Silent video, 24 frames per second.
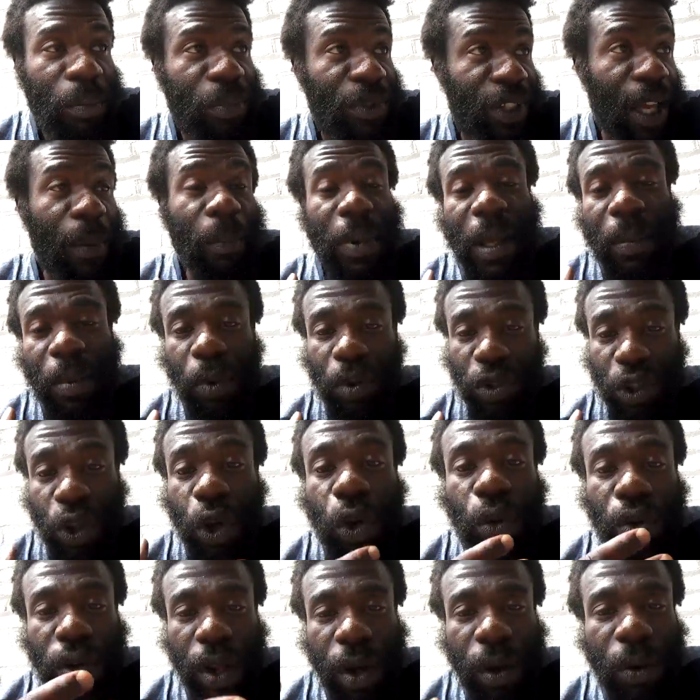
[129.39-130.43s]
some people
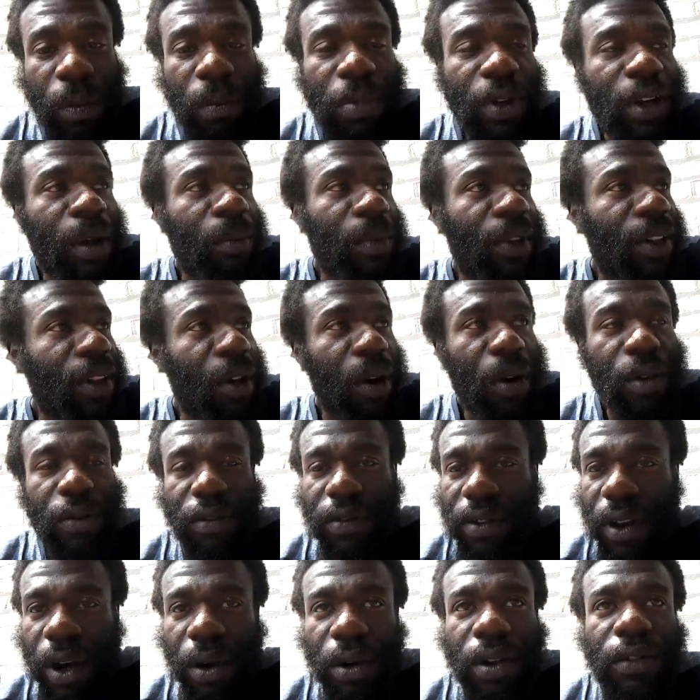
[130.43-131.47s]
do know, but I mean, there's
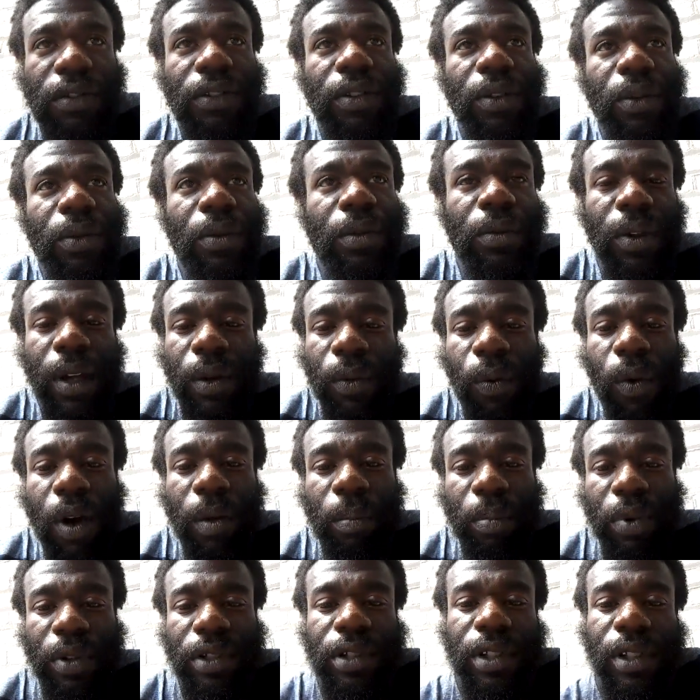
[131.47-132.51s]
very few, like
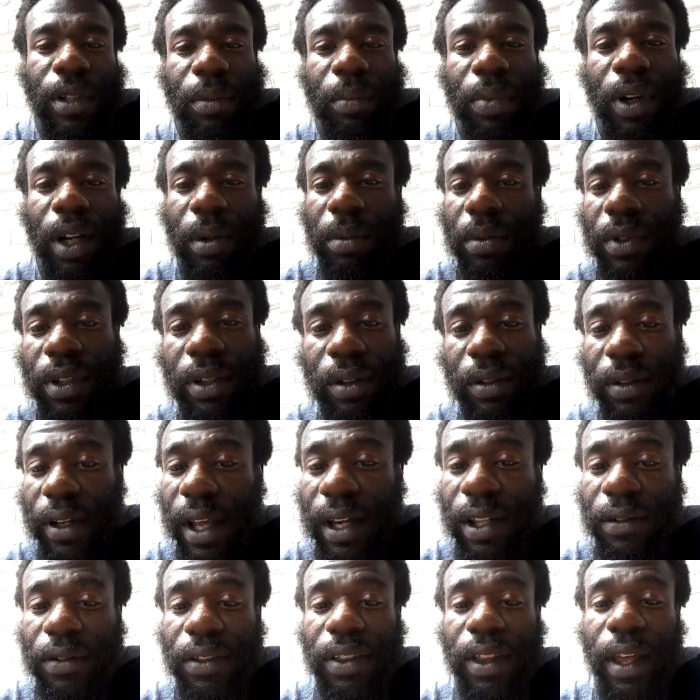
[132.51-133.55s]
1% probably, or
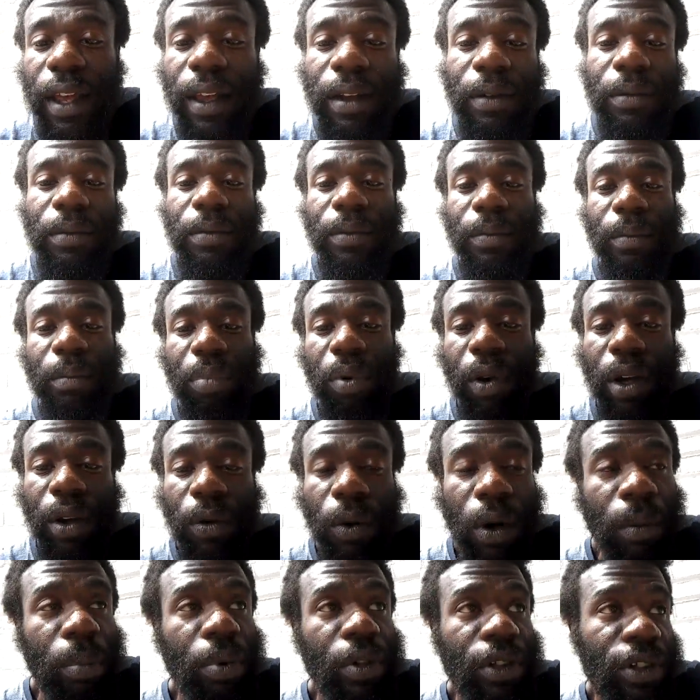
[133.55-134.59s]
not even that,
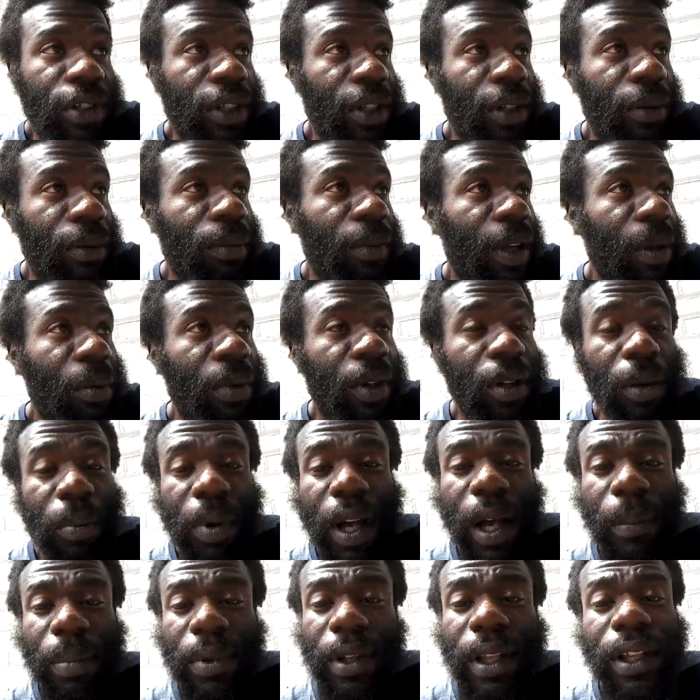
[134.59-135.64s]
0.1% maybe of the
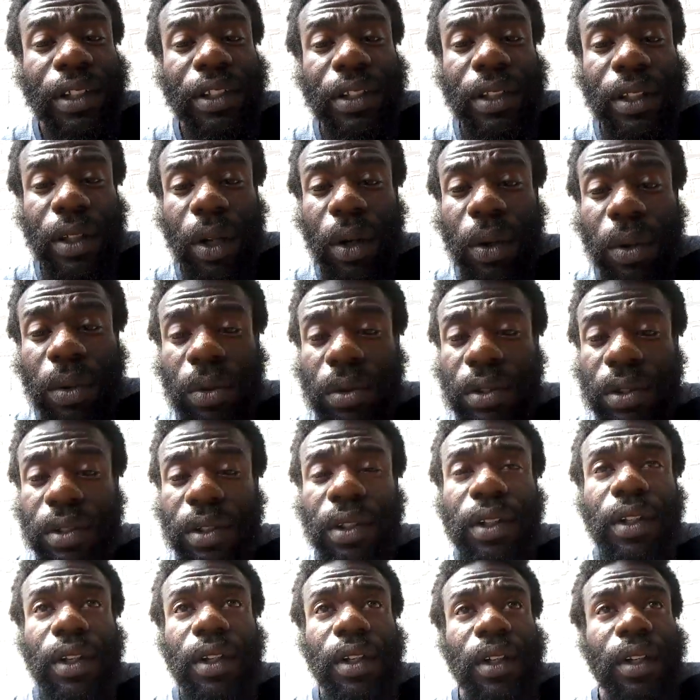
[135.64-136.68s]
population knows.
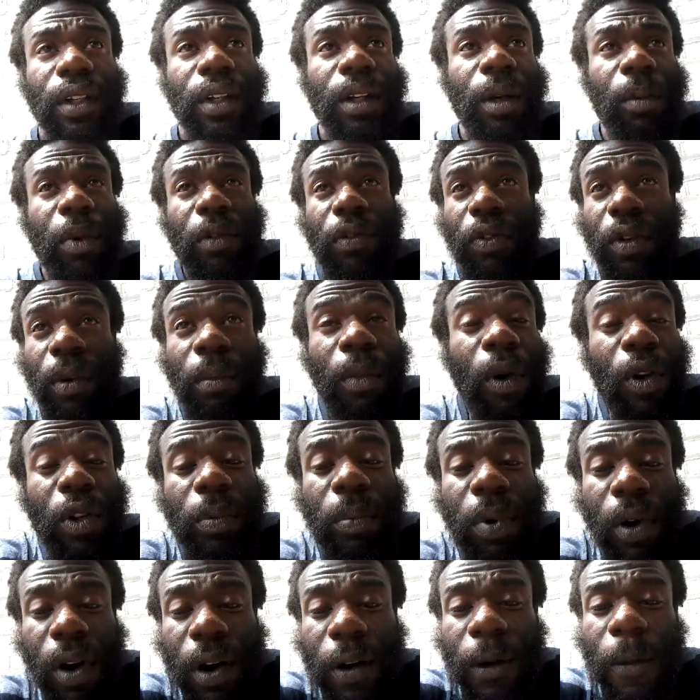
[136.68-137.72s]
But for the
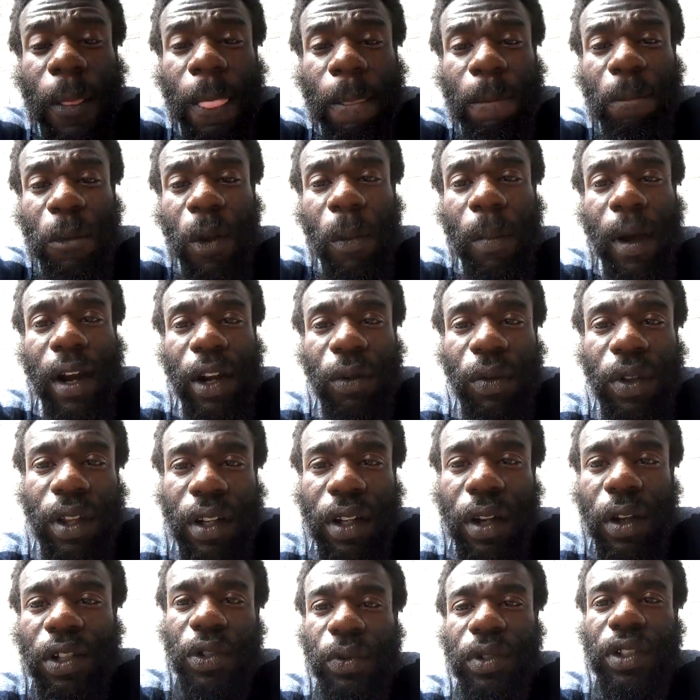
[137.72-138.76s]
most part, nobody really
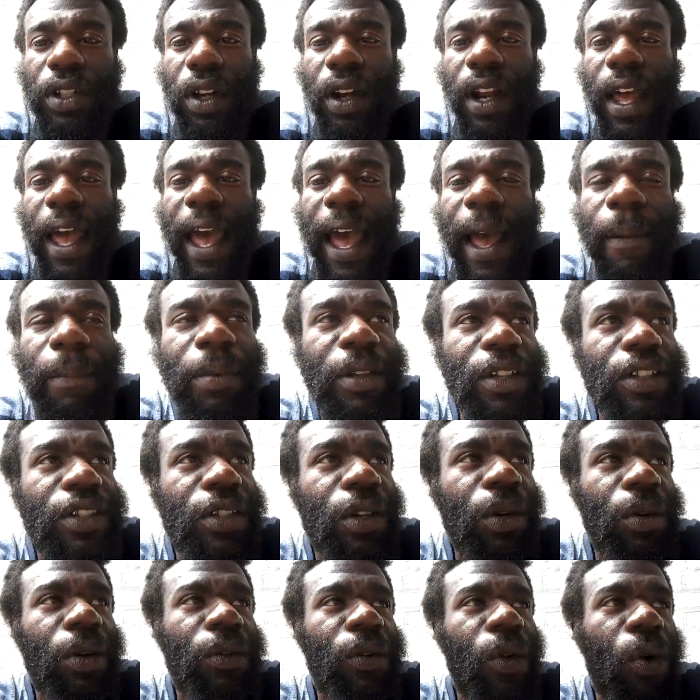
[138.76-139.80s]
knows what's going to happen.
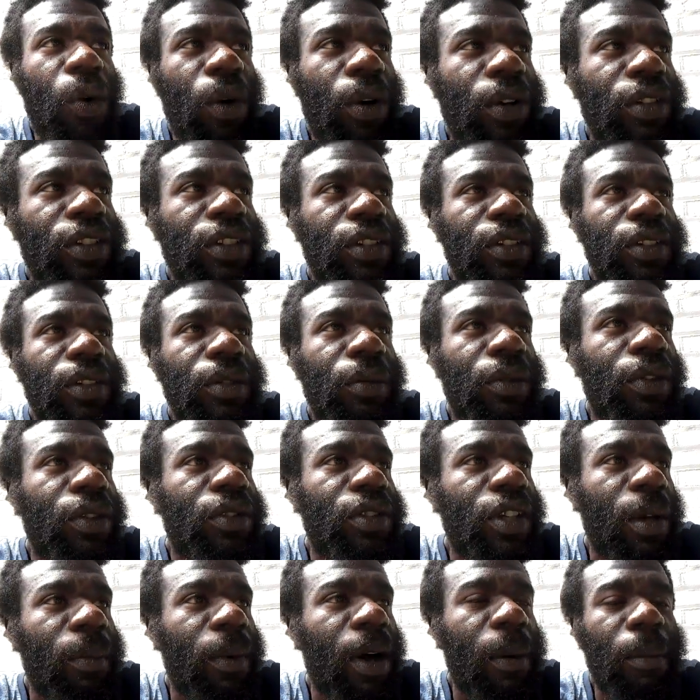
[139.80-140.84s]
So of course, when you're
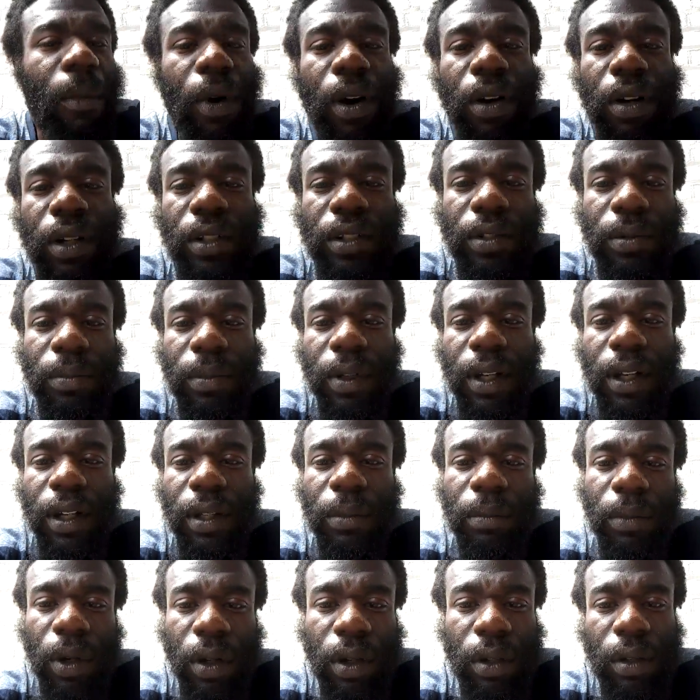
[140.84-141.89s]
talking about murking somebody
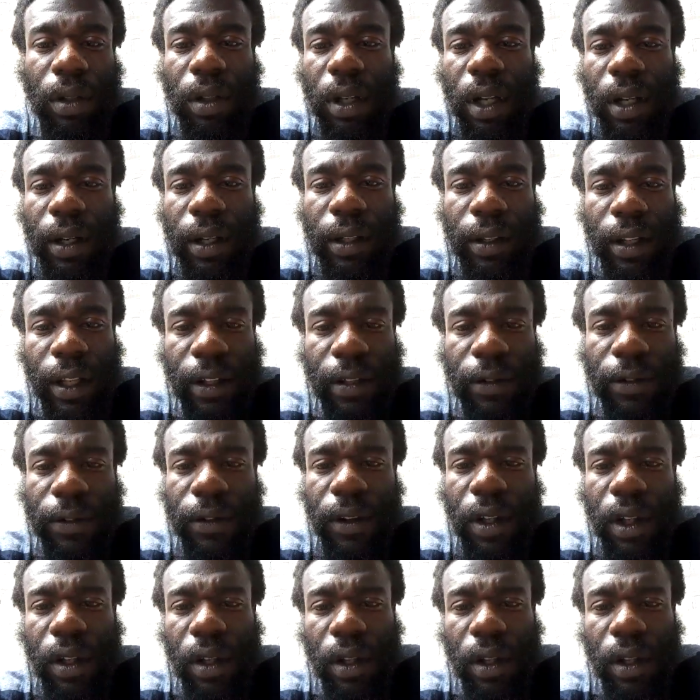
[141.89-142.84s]
and murder and all that, that's